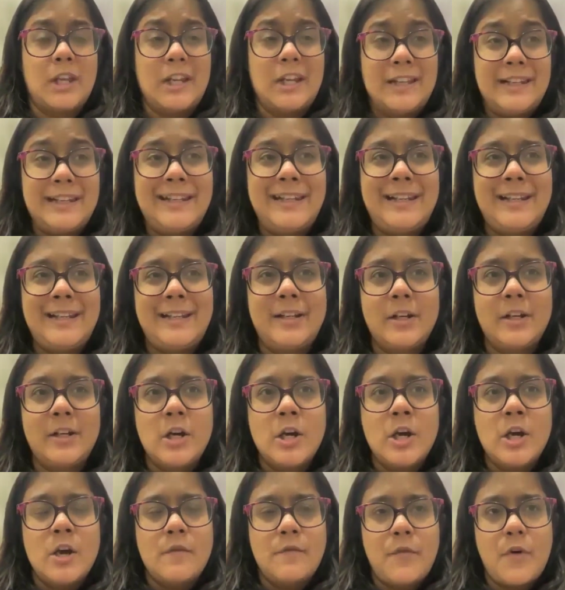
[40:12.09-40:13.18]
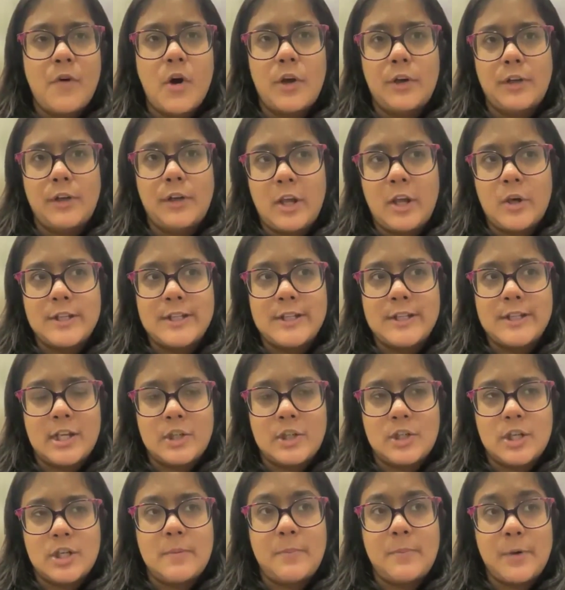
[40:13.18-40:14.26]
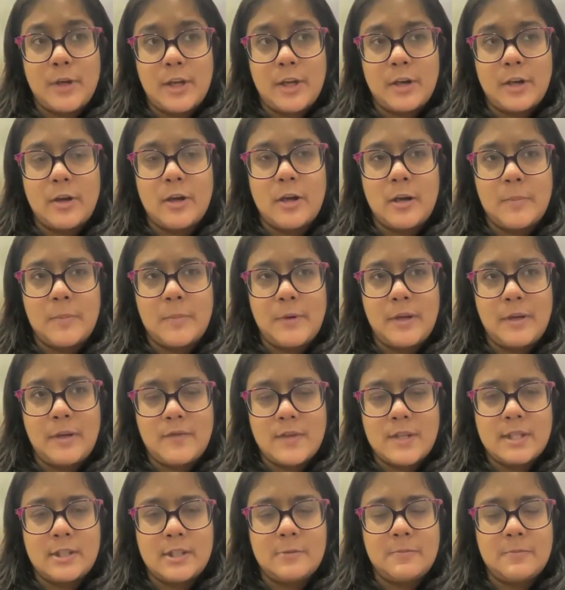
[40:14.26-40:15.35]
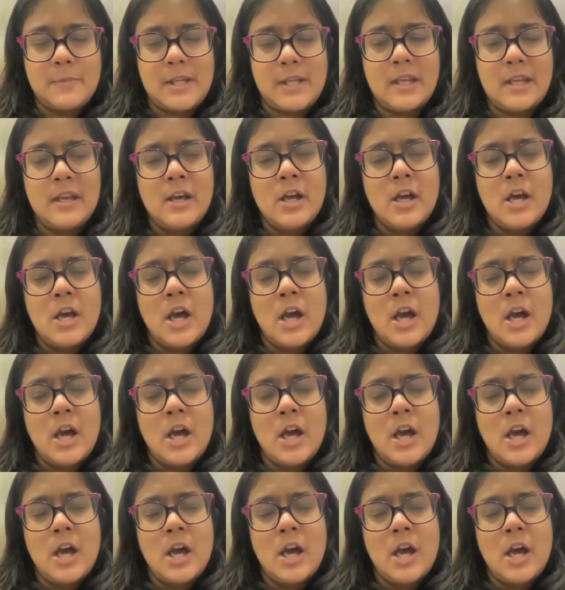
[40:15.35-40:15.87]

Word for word: lead for Chaos Asia pre- uh, previous to me